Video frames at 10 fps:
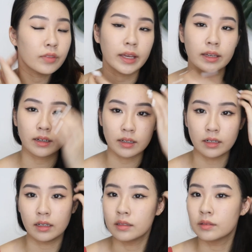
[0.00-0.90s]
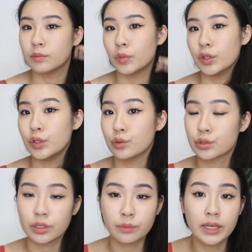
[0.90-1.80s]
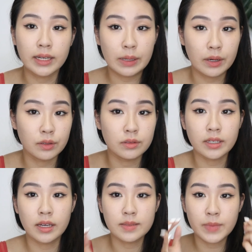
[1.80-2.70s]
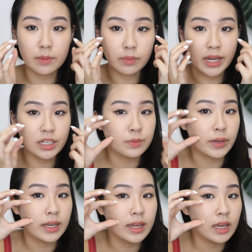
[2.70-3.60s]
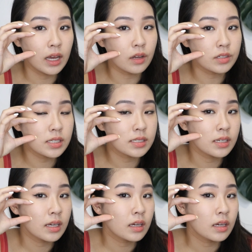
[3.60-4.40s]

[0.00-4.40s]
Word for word: like a more neutral makeup, I'll use it as my blush, but I'll just